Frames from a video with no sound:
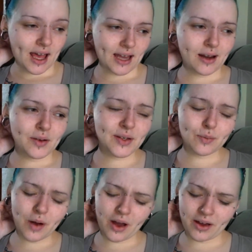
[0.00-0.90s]
And I was
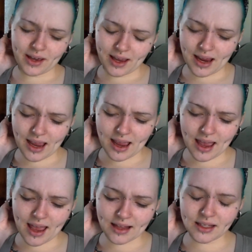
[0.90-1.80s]
at work,
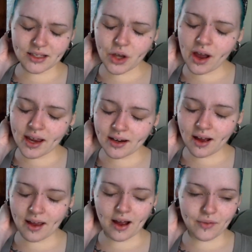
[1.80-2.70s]
and the entire
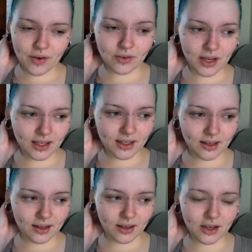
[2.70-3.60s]
night I felt
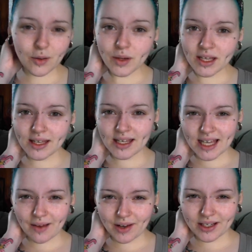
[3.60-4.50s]
like, you know when you need
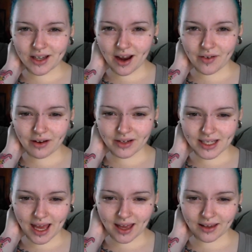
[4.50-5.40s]
to have like a diarrhea
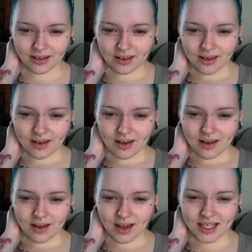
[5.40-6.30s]
attack,
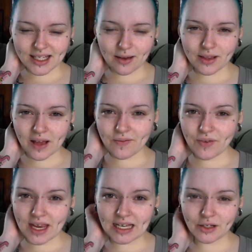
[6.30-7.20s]
and it's that
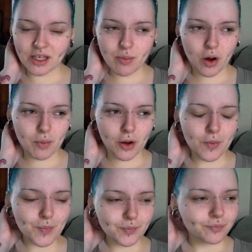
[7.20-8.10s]
feeling on your
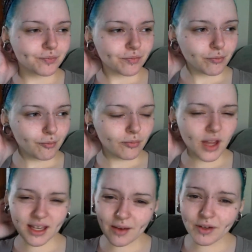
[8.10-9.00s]
bot.
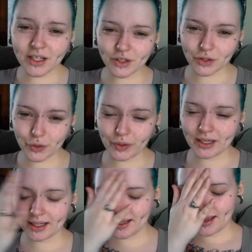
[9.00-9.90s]
I kept running to the
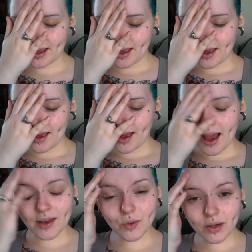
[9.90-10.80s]
toilet,
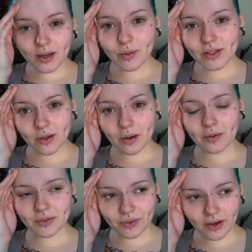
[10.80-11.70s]
and all I was
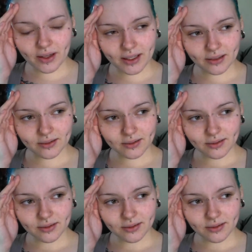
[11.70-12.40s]
doing was farting.